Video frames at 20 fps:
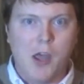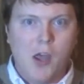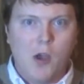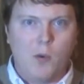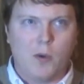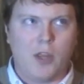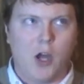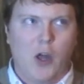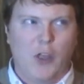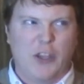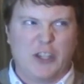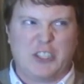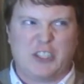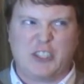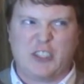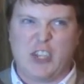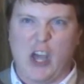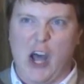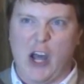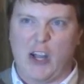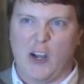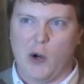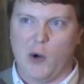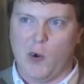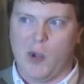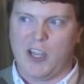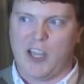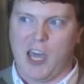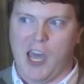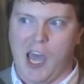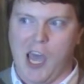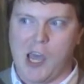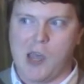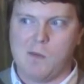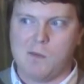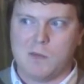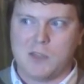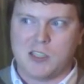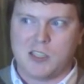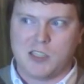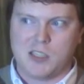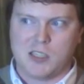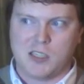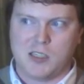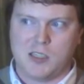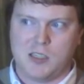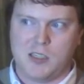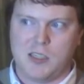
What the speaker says: with all the Sakura games?